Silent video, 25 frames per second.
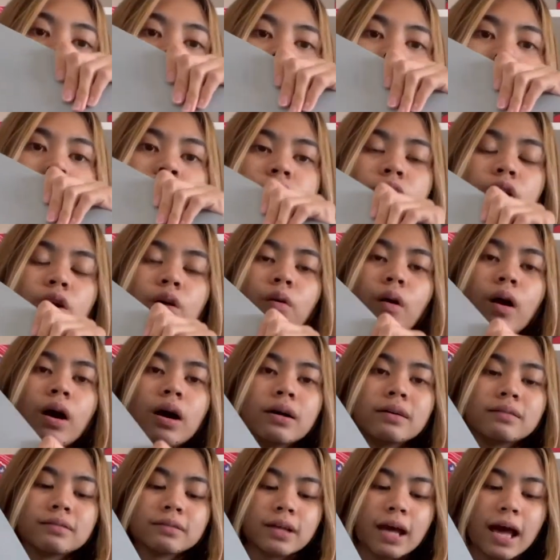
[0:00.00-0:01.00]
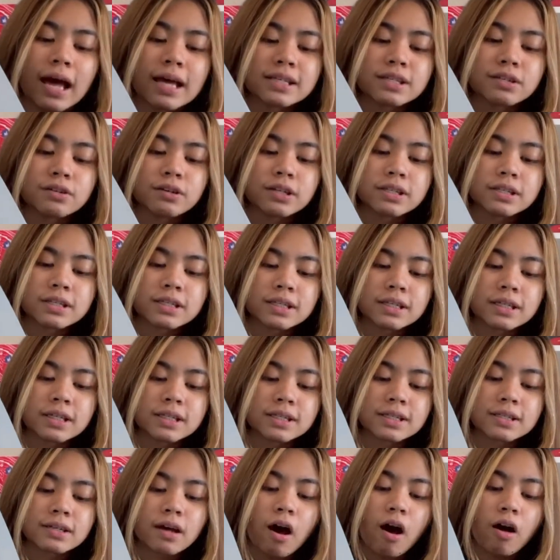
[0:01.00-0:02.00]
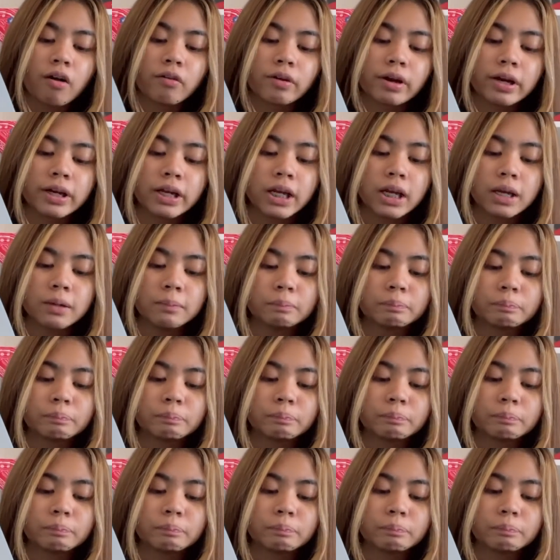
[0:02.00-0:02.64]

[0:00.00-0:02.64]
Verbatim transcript: So as you can see, it's already